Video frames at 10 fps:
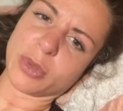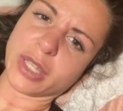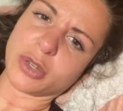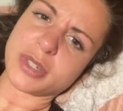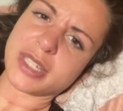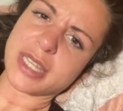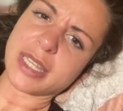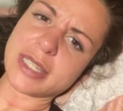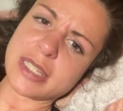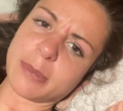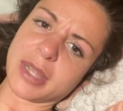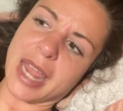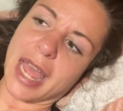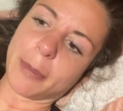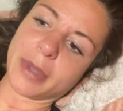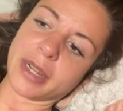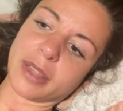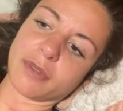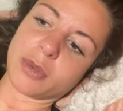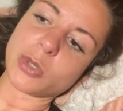Like you're seeing something happen
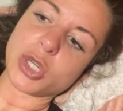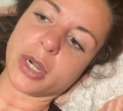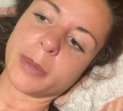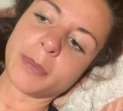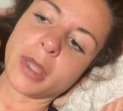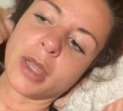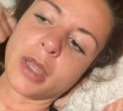in the future.